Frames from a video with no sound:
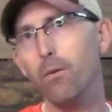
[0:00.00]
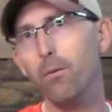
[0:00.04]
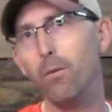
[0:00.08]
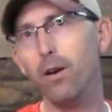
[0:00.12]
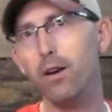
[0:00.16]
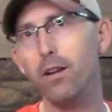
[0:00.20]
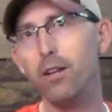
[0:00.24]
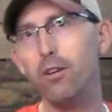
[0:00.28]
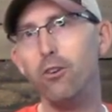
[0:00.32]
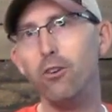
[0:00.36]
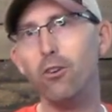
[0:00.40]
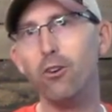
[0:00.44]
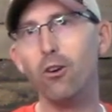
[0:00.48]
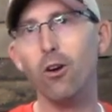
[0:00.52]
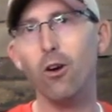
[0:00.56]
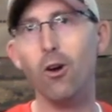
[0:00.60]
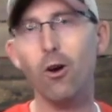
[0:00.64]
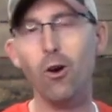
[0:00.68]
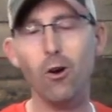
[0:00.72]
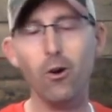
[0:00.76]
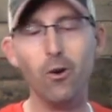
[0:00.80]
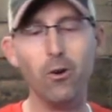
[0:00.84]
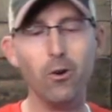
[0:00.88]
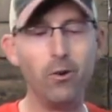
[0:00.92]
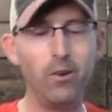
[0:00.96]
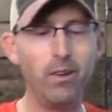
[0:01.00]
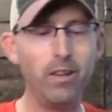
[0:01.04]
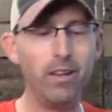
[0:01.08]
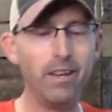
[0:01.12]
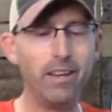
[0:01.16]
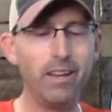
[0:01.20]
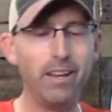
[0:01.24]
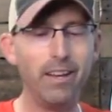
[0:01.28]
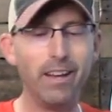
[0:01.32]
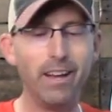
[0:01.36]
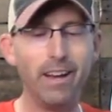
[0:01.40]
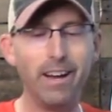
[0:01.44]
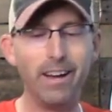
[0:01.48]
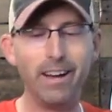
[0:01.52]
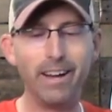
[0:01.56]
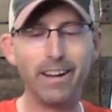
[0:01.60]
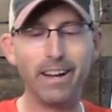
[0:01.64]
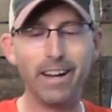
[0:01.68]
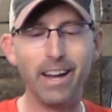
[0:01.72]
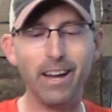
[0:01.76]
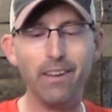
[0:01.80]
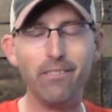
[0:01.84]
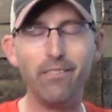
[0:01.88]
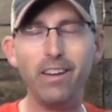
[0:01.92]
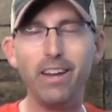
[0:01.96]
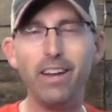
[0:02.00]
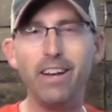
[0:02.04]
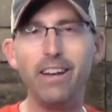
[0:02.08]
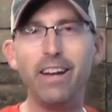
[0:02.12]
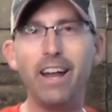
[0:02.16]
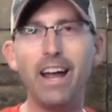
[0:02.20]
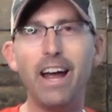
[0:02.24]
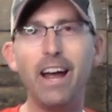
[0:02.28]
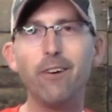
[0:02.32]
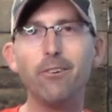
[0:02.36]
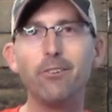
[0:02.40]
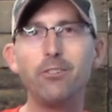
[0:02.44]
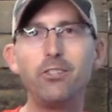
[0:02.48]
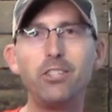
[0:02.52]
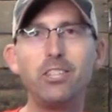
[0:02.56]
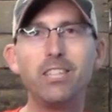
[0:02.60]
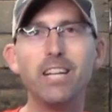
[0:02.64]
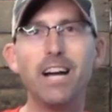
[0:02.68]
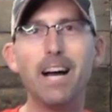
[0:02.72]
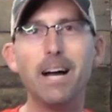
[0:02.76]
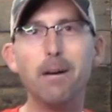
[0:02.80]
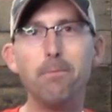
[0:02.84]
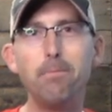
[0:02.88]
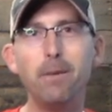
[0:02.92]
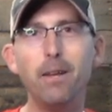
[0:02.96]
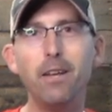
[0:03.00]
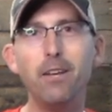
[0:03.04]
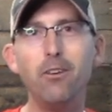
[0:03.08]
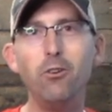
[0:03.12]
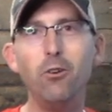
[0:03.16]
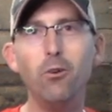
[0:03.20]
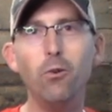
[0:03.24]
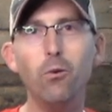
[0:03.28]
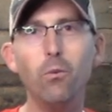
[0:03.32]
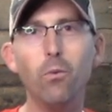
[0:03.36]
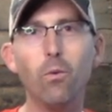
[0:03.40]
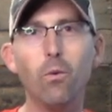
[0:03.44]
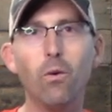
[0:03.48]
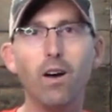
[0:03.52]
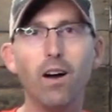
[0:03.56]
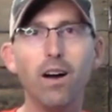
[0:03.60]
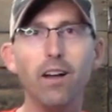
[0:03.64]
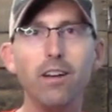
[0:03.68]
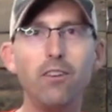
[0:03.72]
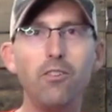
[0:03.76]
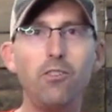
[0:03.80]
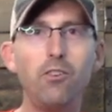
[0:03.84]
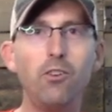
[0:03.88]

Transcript: running your own uh, kind of in-house shop and you want